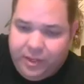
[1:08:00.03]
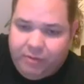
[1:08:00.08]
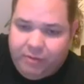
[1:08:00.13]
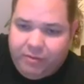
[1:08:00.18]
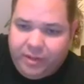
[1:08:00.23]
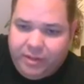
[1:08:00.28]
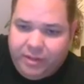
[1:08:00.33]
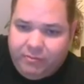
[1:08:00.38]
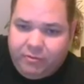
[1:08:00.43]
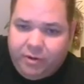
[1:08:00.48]
will
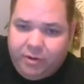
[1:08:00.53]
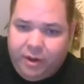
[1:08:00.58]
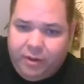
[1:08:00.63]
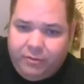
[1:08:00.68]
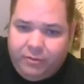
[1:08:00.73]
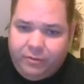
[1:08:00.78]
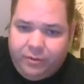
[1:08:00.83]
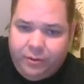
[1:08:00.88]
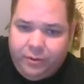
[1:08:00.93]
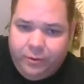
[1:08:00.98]
definitely give
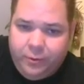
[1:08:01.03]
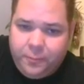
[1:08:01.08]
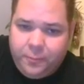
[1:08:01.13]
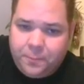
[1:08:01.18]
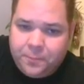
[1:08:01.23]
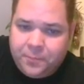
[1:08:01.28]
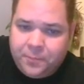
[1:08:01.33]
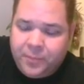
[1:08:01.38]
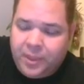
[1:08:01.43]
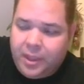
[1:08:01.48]
credit to
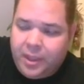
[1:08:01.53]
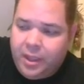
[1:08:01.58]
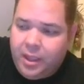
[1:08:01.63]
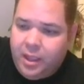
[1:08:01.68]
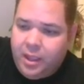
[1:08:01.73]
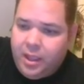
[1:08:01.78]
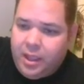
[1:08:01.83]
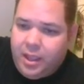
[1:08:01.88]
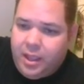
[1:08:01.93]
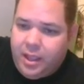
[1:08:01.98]
you.
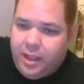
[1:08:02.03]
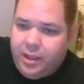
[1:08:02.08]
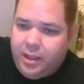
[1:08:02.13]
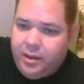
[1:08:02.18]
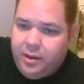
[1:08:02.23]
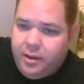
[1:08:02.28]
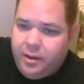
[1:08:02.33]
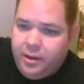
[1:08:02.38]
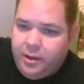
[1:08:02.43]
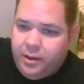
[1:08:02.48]

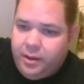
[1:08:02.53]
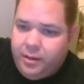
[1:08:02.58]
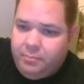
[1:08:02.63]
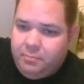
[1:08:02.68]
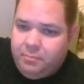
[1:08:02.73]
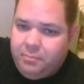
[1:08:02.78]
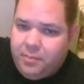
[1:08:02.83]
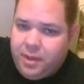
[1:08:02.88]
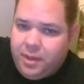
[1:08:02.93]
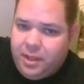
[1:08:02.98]
And
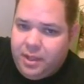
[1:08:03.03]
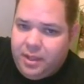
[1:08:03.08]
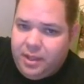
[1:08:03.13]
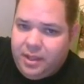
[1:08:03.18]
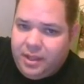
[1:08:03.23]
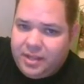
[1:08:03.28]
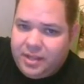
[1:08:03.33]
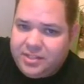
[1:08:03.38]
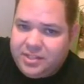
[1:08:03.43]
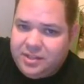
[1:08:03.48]

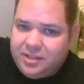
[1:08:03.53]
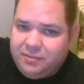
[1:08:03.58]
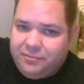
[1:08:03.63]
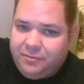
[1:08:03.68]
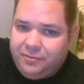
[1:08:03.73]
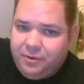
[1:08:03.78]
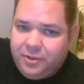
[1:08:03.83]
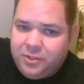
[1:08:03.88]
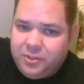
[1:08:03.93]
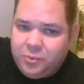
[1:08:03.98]
like I said, the
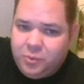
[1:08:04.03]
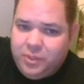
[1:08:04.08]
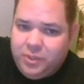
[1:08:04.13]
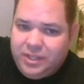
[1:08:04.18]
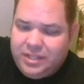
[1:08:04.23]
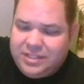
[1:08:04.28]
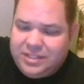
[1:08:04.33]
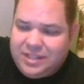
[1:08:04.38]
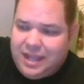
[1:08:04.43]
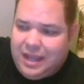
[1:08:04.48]
first
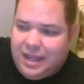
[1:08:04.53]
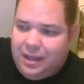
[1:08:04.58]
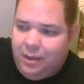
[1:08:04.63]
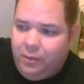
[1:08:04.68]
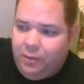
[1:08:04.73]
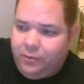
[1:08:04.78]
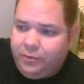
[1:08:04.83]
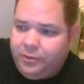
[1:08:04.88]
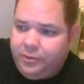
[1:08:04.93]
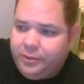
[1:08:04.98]
week it's
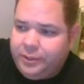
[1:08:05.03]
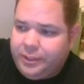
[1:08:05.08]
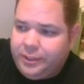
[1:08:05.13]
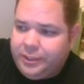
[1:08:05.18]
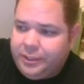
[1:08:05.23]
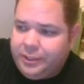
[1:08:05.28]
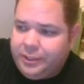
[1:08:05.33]
out.